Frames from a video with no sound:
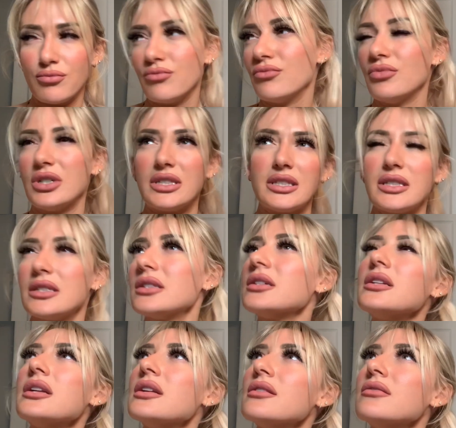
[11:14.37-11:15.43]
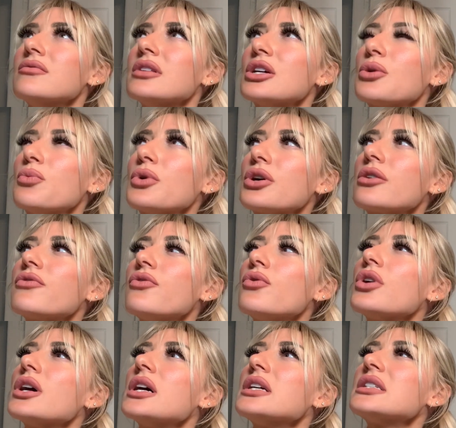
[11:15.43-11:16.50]
what's the like word
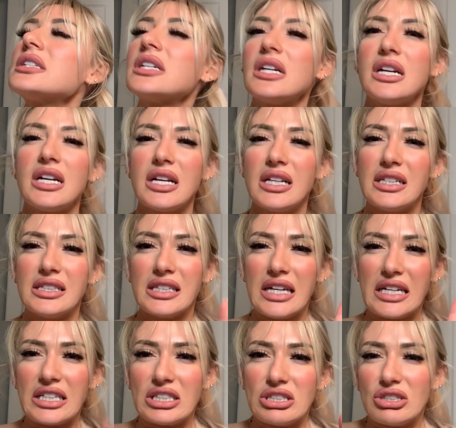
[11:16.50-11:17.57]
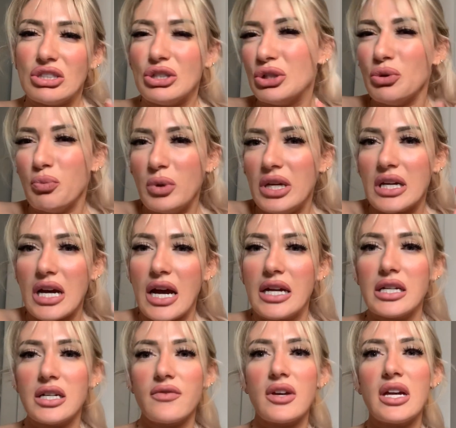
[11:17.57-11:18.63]
for it? Like goopy kind
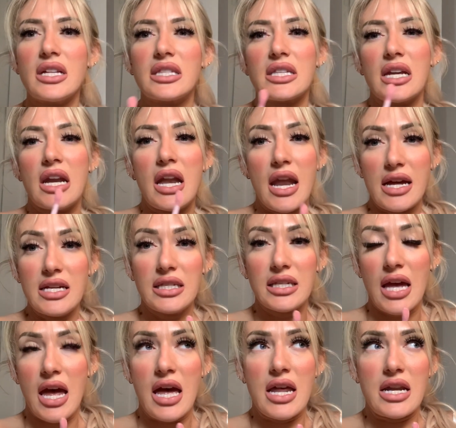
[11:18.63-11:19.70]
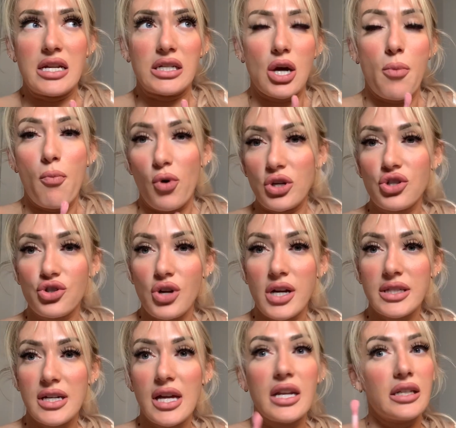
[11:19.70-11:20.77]
of. It's nice and
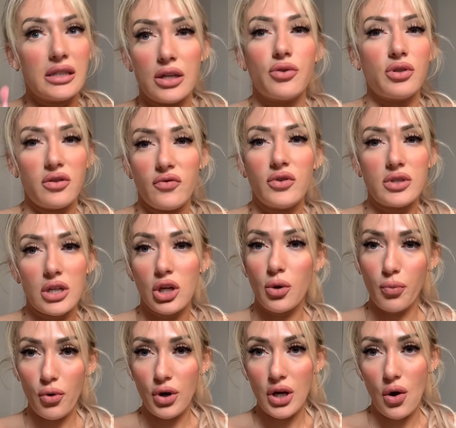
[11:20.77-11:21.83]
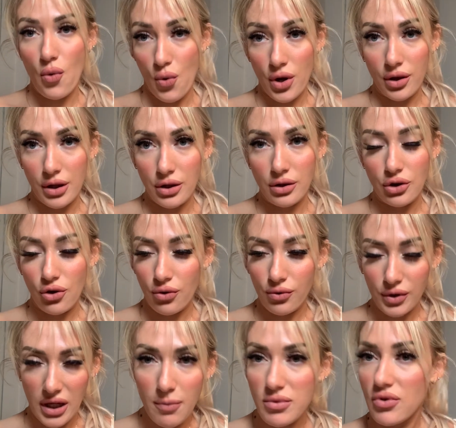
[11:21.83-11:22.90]
moisturizing, and it literally feels like you're putting oil on your
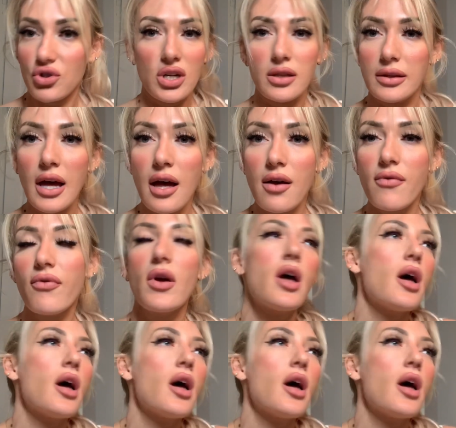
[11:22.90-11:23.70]
lips, which I love.